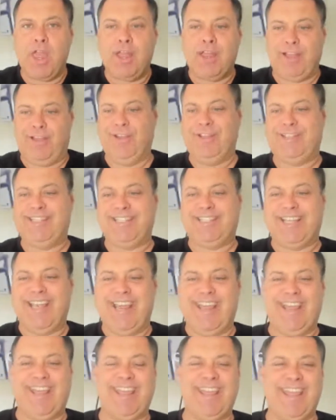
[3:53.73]
good to
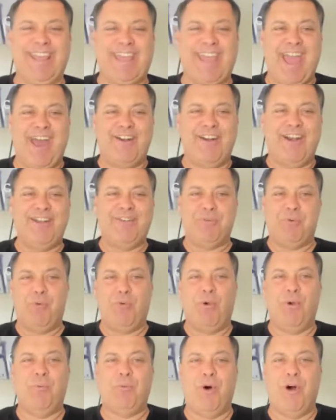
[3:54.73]
see you, Karen,
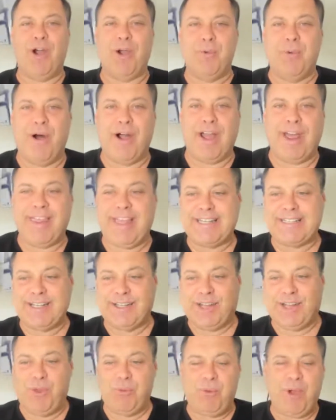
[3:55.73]
Wagga Wagga. That's a
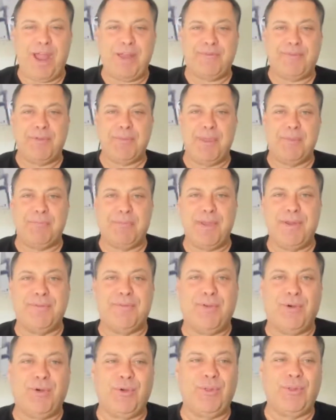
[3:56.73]
long way from the
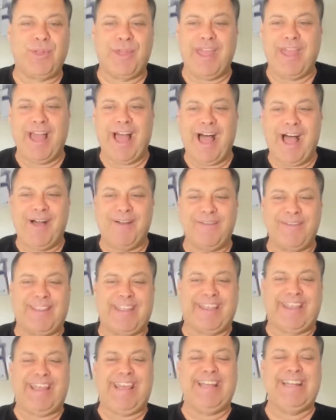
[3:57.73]
beautiful
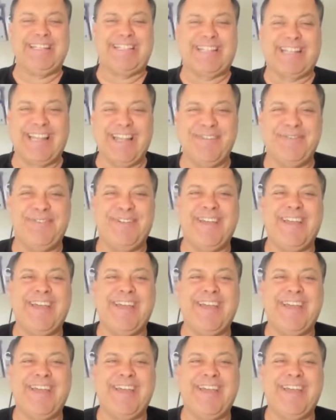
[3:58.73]
Kingscliff.